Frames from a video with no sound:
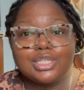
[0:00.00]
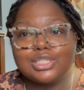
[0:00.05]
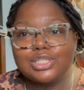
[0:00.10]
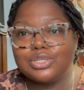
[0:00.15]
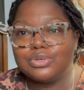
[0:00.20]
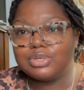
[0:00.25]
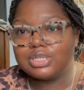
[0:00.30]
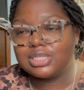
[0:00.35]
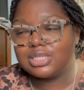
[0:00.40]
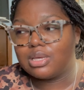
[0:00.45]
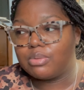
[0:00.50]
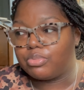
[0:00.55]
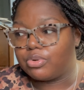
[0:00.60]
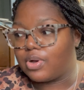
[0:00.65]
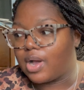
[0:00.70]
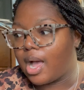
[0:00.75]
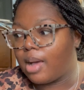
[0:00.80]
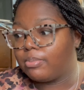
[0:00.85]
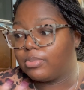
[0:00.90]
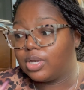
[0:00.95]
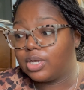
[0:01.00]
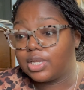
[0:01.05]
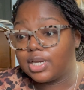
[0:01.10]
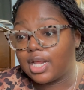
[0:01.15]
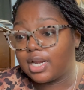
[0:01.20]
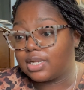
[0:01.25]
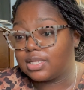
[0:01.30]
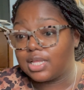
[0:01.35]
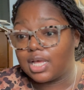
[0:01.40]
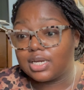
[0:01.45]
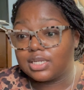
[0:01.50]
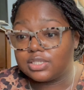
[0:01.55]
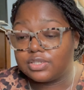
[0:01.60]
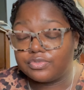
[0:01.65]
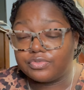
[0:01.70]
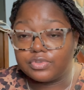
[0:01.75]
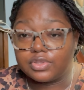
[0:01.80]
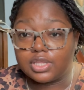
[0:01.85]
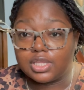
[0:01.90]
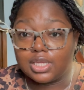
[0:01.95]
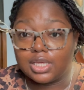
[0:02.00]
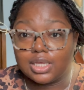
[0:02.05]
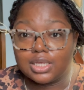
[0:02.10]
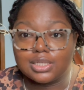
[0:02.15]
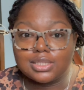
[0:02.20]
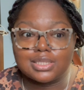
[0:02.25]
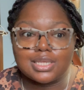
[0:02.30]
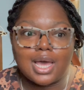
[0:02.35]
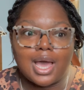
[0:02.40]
So example, I'm good at a lot of different things.